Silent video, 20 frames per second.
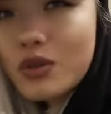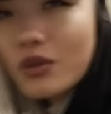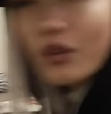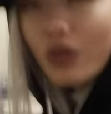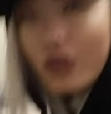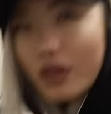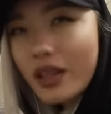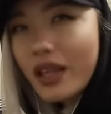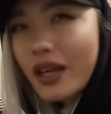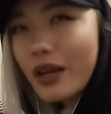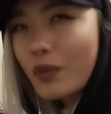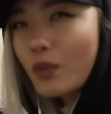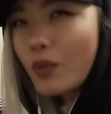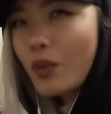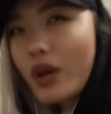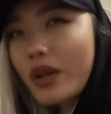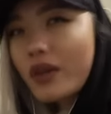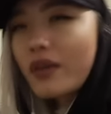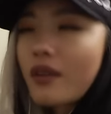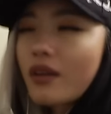to got like
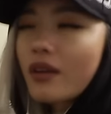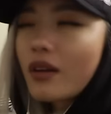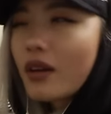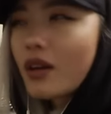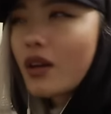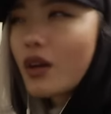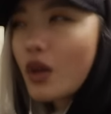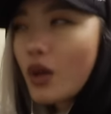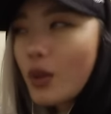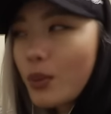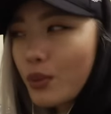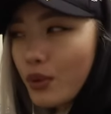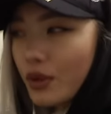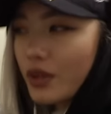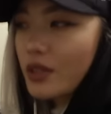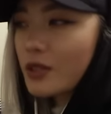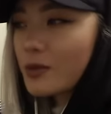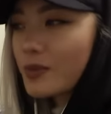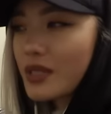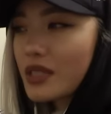one pretty
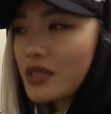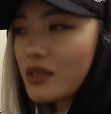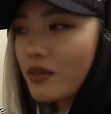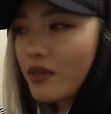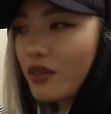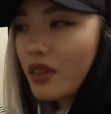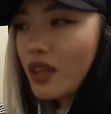expensive